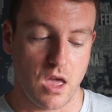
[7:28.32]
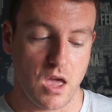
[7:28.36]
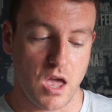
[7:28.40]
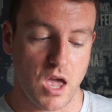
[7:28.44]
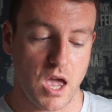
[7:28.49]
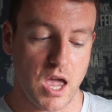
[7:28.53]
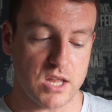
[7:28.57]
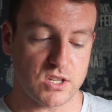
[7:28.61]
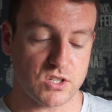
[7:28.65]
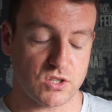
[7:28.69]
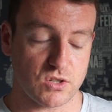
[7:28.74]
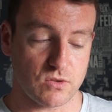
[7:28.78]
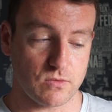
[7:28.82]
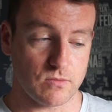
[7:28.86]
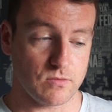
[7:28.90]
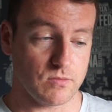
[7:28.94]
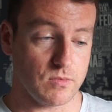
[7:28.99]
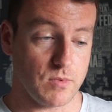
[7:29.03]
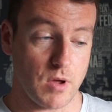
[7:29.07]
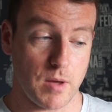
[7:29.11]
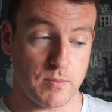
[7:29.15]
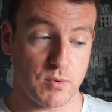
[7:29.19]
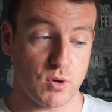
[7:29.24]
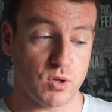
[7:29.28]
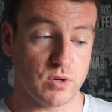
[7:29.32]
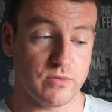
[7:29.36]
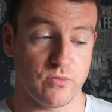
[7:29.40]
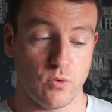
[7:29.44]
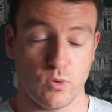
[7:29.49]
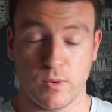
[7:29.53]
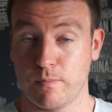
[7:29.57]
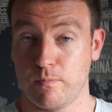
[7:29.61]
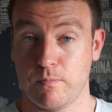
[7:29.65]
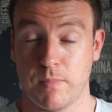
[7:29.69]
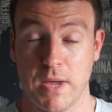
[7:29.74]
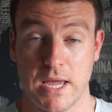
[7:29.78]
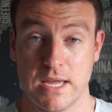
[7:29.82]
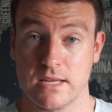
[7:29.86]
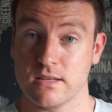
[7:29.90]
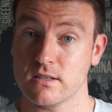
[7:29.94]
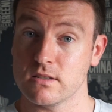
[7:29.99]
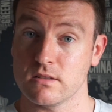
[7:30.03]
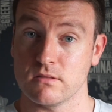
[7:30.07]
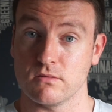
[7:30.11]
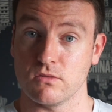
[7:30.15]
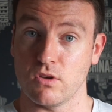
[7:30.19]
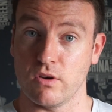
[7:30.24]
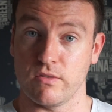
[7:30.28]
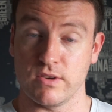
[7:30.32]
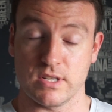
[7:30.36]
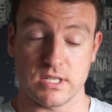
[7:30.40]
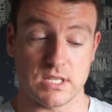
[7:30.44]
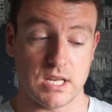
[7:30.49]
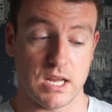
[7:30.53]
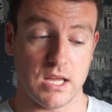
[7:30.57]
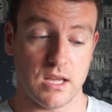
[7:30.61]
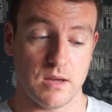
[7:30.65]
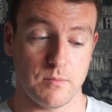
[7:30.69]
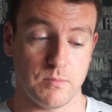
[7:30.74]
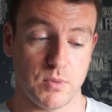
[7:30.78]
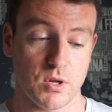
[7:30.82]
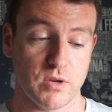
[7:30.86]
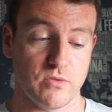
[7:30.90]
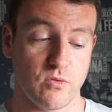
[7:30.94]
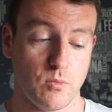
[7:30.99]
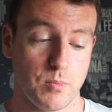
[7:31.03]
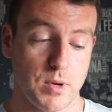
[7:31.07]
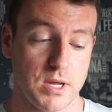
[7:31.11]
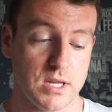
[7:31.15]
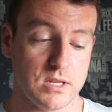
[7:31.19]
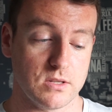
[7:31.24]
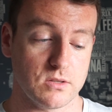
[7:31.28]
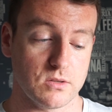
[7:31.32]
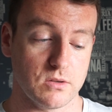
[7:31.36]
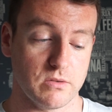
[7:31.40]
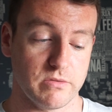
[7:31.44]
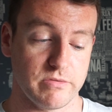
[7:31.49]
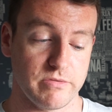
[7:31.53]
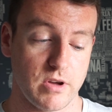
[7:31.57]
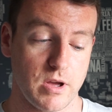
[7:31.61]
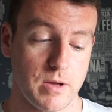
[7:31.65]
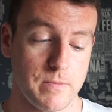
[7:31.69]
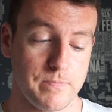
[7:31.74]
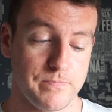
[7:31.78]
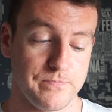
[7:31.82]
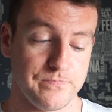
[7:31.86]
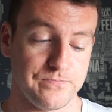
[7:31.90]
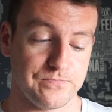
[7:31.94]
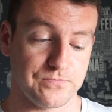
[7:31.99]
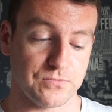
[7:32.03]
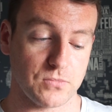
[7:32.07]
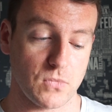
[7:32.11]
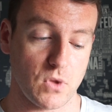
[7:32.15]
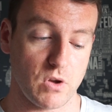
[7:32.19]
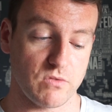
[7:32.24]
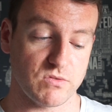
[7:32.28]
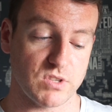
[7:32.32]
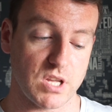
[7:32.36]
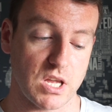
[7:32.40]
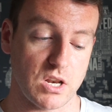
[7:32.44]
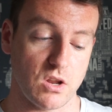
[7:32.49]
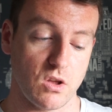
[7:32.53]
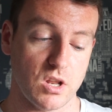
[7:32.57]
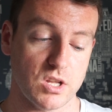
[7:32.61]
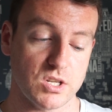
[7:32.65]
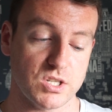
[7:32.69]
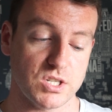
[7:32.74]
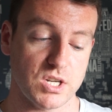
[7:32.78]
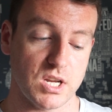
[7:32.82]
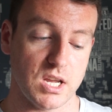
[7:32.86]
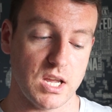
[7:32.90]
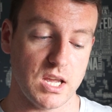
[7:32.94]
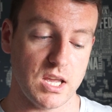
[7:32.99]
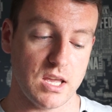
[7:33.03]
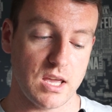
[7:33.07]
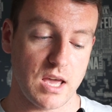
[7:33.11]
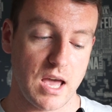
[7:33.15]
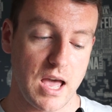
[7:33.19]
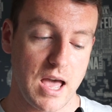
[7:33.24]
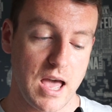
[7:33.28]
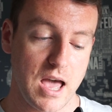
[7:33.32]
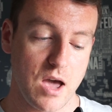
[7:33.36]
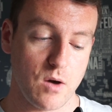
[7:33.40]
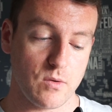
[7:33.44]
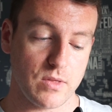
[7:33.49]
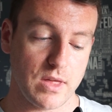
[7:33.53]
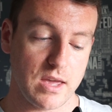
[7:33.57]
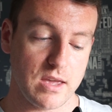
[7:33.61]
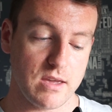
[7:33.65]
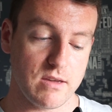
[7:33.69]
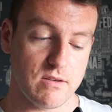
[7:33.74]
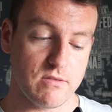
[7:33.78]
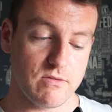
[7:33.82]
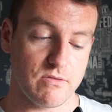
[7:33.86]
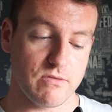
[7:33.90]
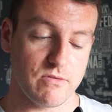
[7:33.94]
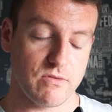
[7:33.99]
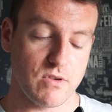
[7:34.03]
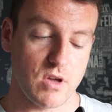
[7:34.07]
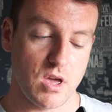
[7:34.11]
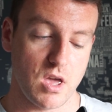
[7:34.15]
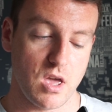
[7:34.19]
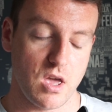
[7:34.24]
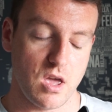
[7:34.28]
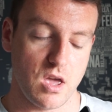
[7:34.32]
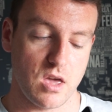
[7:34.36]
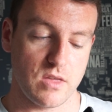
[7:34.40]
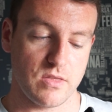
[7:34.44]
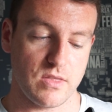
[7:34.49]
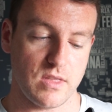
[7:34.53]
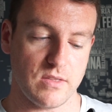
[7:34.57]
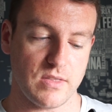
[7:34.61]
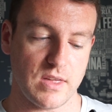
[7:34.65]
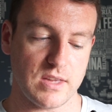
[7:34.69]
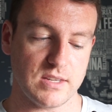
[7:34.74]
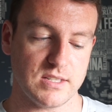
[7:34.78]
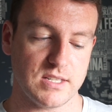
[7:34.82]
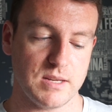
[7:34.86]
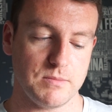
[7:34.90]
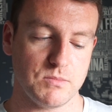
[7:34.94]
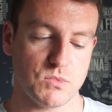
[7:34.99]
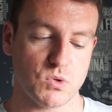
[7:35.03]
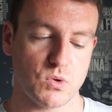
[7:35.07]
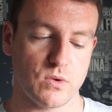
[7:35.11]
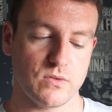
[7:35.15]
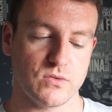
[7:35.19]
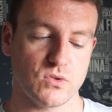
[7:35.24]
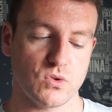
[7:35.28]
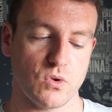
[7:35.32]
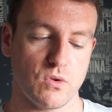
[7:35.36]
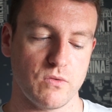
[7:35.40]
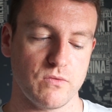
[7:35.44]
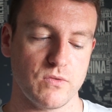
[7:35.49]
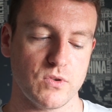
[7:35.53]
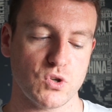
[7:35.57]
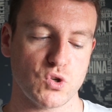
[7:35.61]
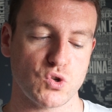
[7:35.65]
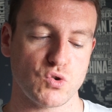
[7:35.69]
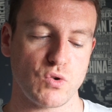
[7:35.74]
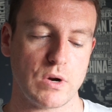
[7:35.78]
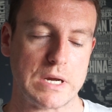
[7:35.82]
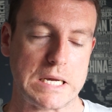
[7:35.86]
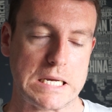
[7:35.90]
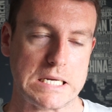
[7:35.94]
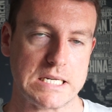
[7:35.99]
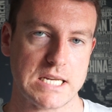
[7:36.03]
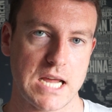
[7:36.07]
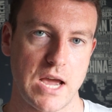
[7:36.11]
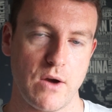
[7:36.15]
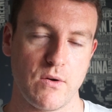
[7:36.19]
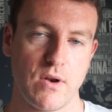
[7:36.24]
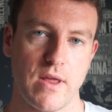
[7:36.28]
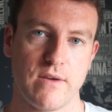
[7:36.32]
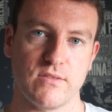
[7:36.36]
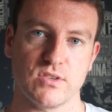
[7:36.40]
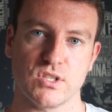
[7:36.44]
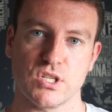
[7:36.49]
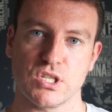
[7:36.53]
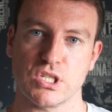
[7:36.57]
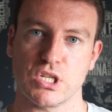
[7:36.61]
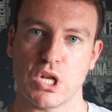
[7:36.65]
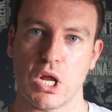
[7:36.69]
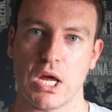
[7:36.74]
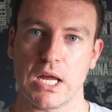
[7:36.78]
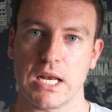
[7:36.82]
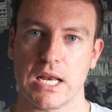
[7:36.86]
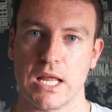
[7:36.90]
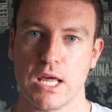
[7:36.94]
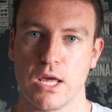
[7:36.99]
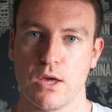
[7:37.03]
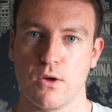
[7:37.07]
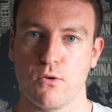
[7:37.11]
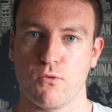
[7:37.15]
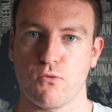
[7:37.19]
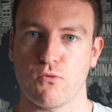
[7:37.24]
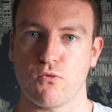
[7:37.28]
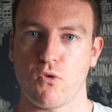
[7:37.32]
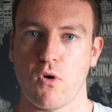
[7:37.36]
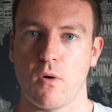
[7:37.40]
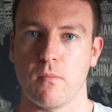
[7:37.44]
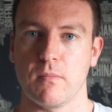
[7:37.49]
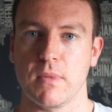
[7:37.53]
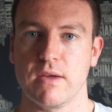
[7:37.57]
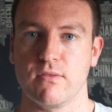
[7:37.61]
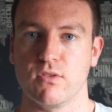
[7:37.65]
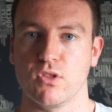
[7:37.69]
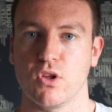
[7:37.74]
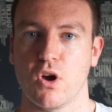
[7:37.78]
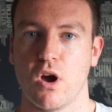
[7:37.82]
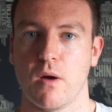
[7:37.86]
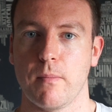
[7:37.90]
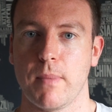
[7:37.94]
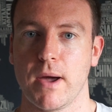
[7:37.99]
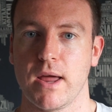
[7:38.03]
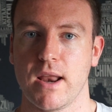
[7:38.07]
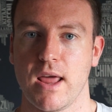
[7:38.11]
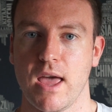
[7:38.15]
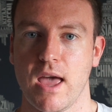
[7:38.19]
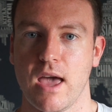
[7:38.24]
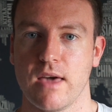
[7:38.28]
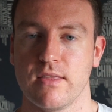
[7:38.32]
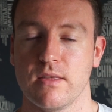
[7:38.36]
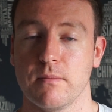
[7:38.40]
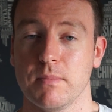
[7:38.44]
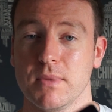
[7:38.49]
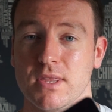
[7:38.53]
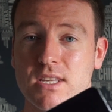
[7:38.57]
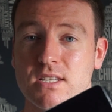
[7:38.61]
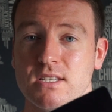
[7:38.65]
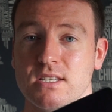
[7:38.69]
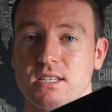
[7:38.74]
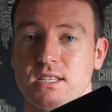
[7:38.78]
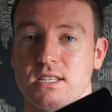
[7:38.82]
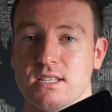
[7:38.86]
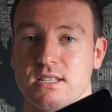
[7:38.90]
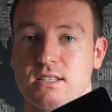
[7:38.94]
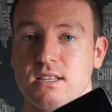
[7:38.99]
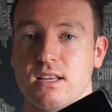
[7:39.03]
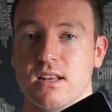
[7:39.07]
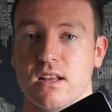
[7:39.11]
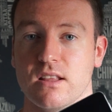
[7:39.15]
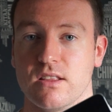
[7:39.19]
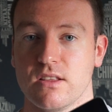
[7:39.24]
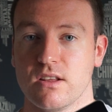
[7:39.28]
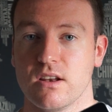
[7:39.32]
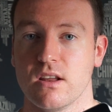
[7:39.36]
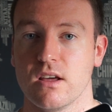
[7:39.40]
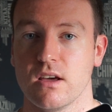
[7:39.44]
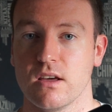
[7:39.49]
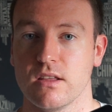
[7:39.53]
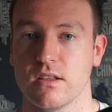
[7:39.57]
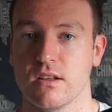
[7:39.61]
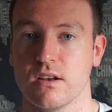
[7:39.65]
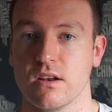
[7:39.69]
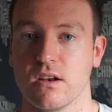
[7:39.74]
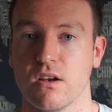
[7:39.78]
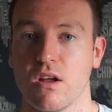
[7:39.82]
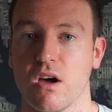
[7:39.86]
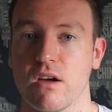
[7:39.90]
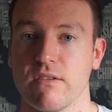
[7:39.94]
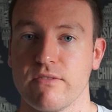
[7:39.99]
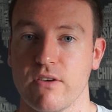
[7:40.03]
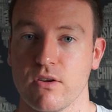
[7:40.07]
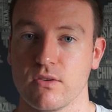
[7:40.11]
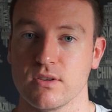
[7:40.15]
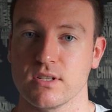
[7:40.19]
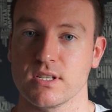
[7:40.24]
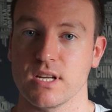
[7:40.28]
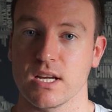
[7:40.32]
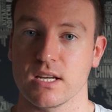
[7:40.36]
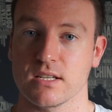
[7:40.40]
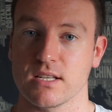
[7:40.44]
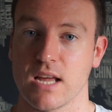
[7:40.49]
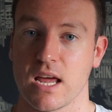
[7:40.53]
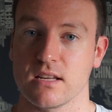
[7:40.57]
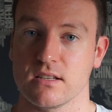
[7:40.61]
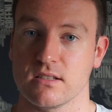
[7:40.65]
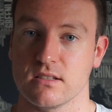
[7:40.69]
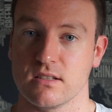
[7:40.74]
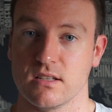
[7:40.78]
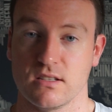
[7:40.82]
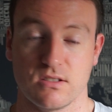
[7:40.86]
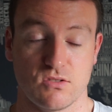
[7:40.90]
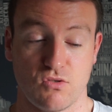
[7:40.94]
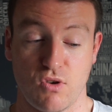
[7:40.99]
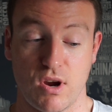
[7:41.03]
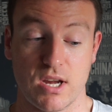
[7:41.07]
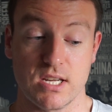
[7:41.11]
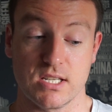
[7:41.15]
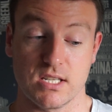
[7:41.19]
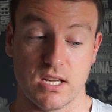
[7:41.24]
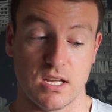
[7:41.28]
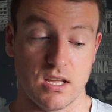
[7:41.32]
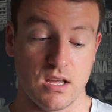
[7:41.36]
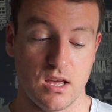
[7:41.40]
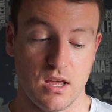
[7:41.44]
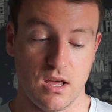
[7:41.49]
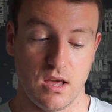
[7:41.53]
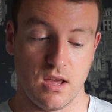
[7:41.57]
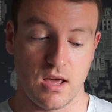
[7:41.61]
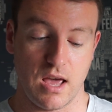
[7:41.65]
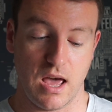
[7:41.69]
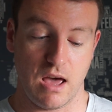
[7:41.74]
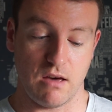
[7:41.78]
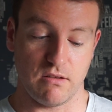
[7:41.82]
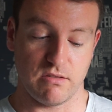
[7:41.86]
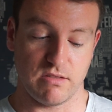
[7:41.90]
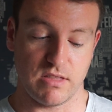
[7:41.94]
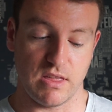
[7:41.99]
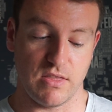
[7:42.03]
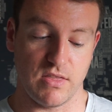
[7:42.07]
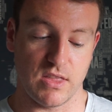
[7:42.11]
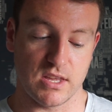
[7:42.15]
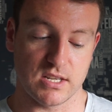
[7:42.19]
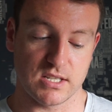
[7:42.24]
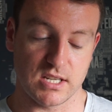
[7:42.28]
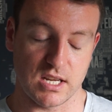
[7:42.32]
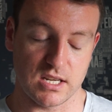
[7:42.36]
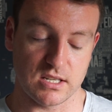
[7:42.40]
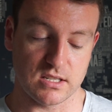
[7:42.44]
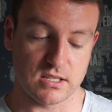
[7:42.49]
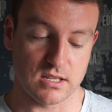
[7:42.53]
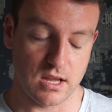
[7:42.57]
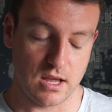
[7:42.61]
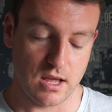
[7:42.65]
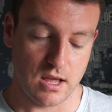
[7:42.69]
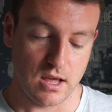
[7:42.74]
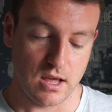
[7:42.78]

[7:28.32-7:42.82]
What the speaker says: It's a beautiful piece, obviously, a beautiful piece of technology. How they seem to have sort of shrunk it down ever so slightly from even the iPad Air. I mean, this is thinner than an iPhone 6S. It's crazy how thin this is.